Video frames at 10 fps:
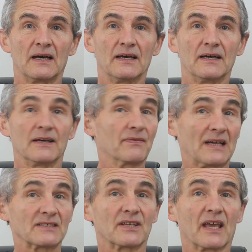If
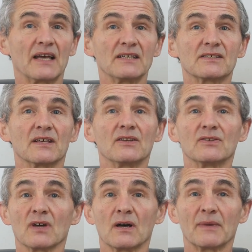that's the case, then
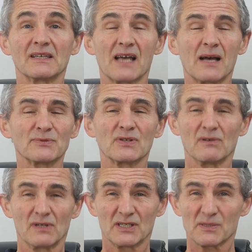your timing's
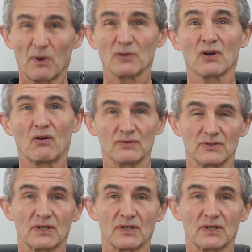absolutely spot on,